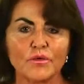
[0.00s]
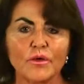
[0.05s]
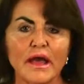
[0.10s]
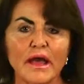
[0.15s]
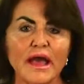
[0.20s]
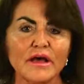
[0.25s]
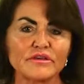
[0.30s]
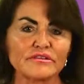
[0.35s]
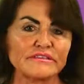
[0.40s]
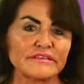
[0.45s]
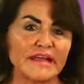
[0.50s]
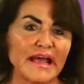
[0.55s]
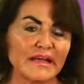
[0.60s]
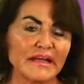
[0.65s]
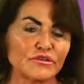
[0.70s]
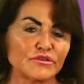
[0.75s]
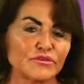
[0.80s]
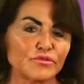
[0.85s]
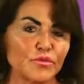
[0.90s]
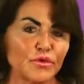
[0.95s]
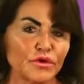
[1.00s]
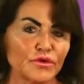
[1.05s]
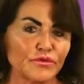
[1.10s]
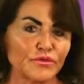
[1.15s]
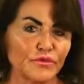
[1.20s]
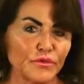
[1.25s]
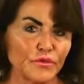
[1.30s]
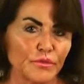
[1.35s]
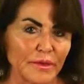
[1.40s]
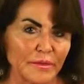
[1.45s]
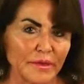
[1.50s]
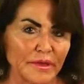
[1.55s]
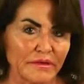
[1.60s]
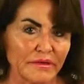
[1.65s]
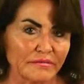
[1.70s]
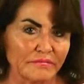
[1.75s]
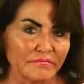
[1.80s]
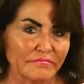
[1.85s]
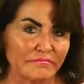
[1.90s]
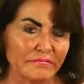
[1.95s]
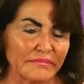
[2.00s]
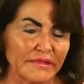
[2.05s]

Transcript: how statins worked for women.